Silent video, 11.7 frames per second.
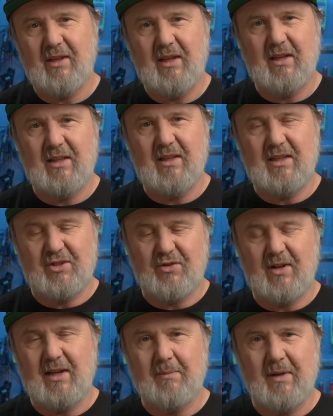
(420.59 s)
in the
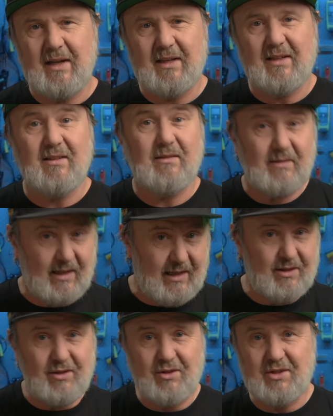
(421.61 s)
Australian market
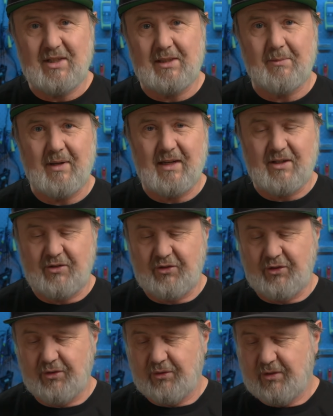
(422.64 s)
and the New Zealand market
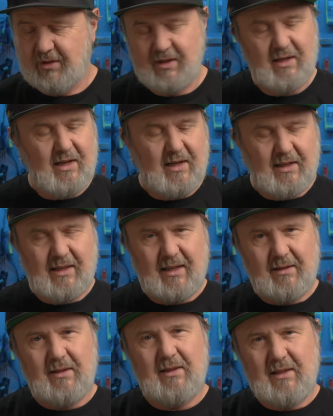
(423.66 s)
too.
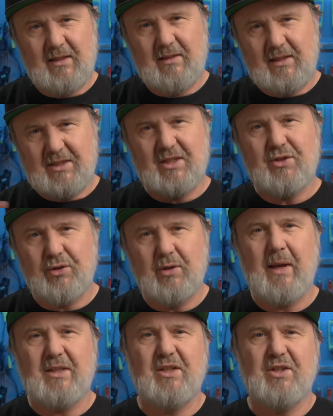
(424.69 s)
Now, let's just talk
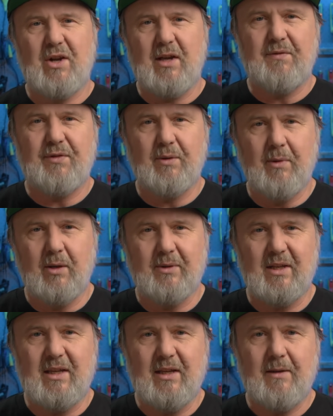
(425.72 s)
about design for a
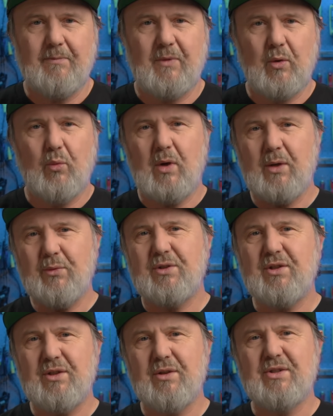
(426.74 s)
moment here. Why would
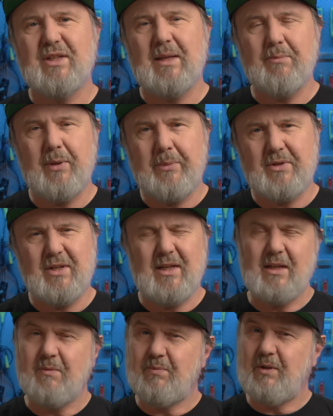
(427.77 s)
you use an
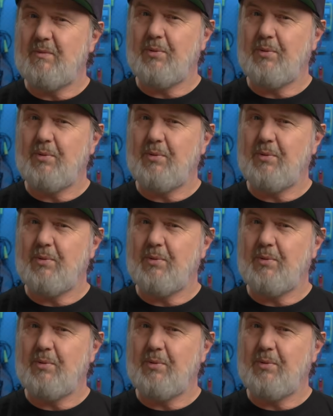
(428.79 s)
MPPT? You've